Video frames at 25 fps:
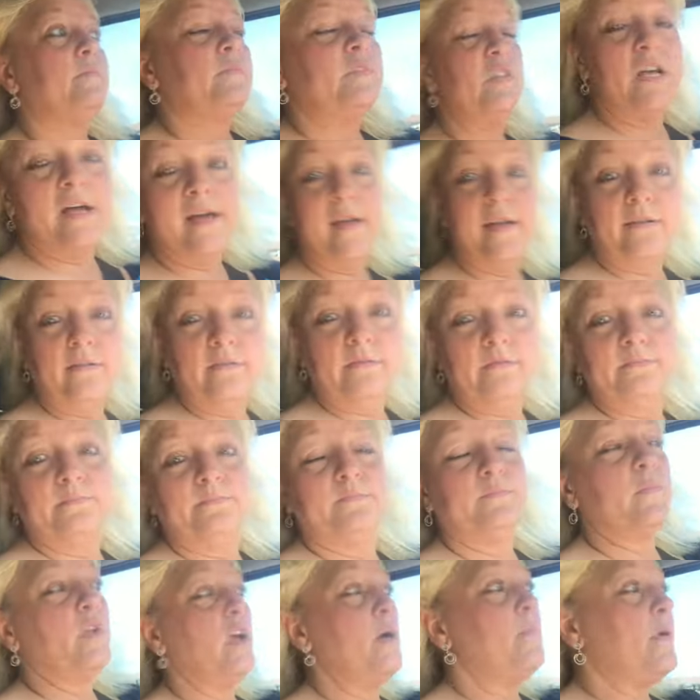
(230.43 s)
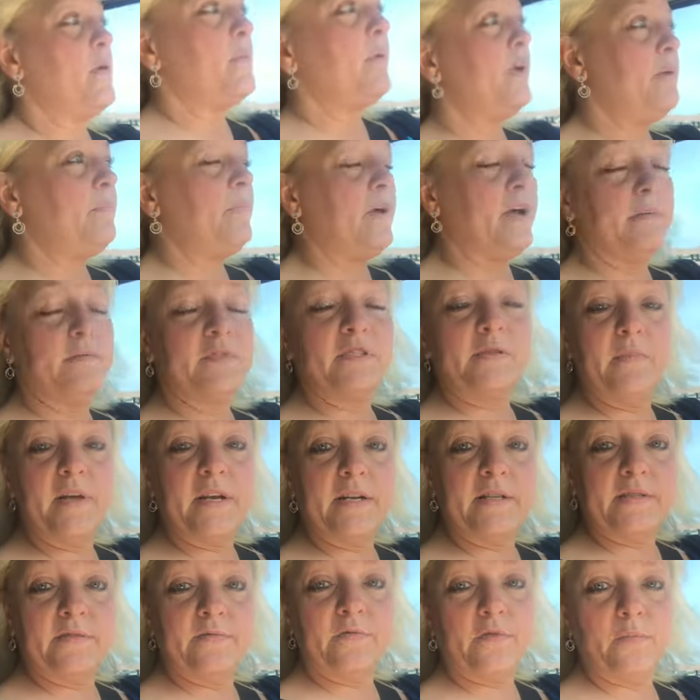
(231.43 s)
done. On my way to pick up some
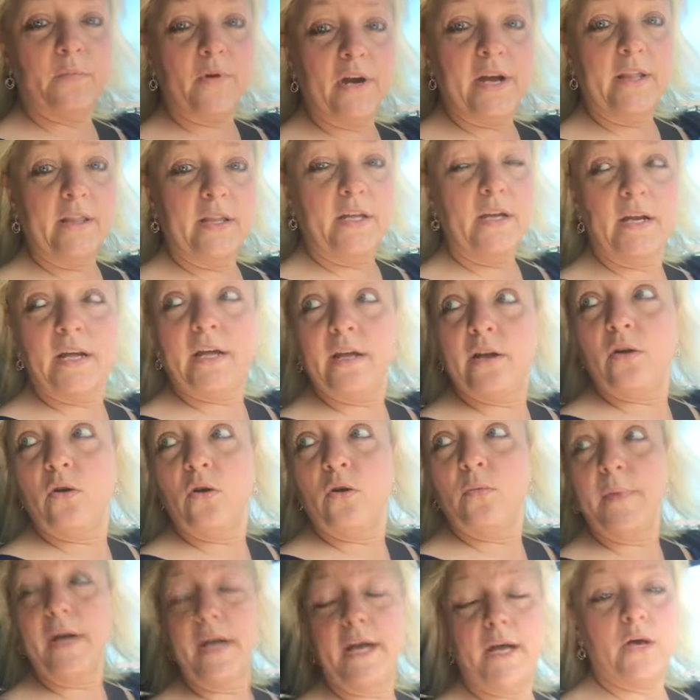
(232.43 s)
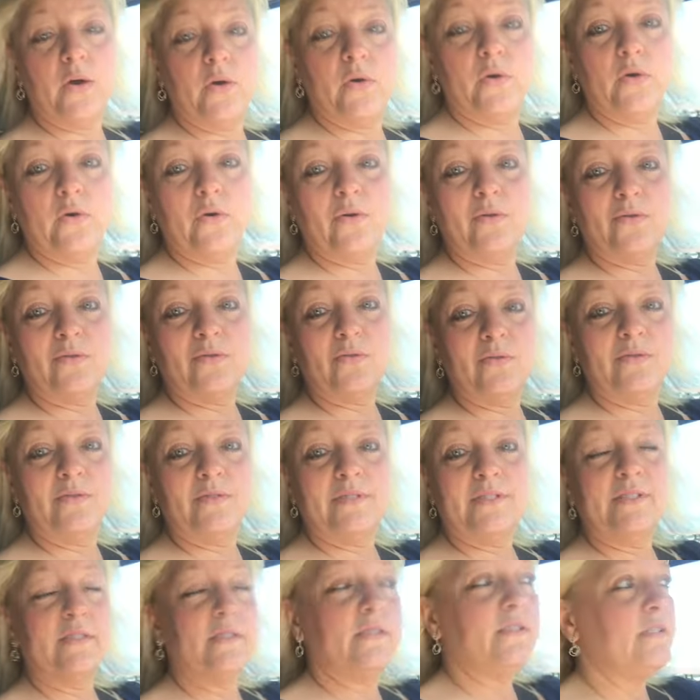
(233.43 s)
medicine for Braylon and home I go.
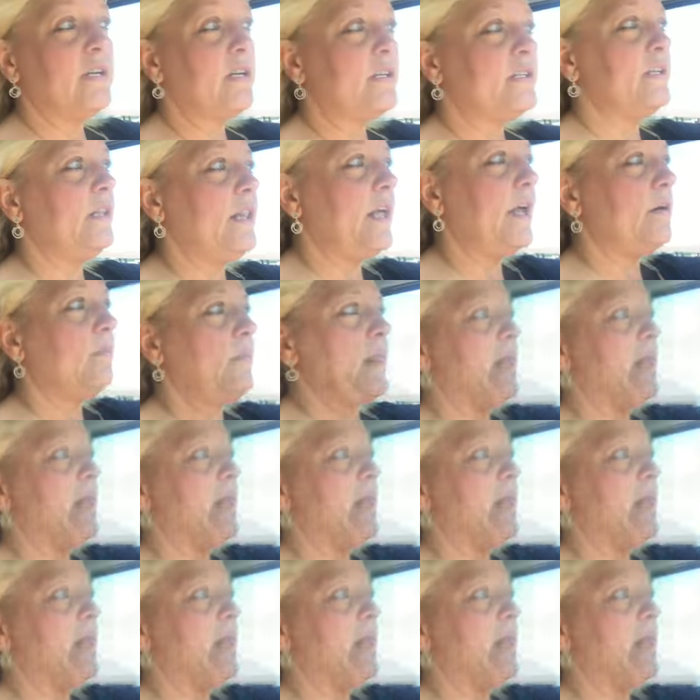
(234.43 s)
Talk to you later,